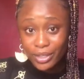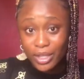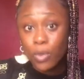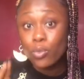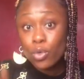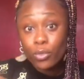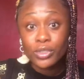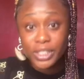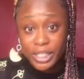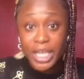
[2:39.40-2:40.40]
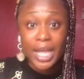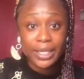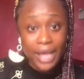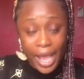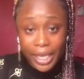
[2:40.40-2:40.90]
that we would see
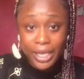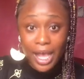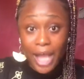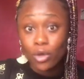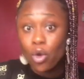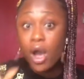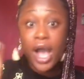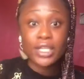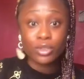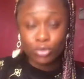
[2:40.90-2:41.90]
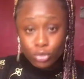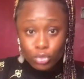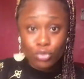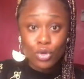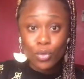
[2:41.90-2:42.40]
and like, and all eyes on
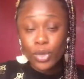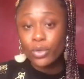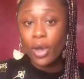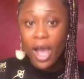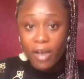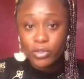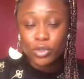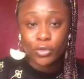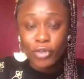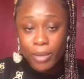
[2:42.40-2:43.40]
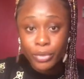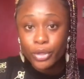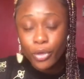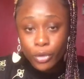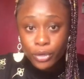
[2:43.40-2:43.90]
you when you have such
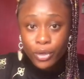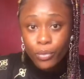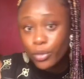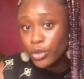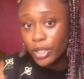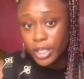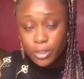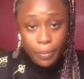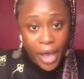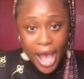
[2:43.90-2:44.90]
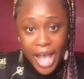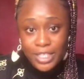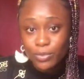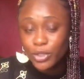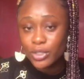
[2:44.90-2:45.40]
fabric on, when you get to
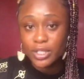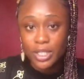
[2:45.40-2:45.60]
pass, when you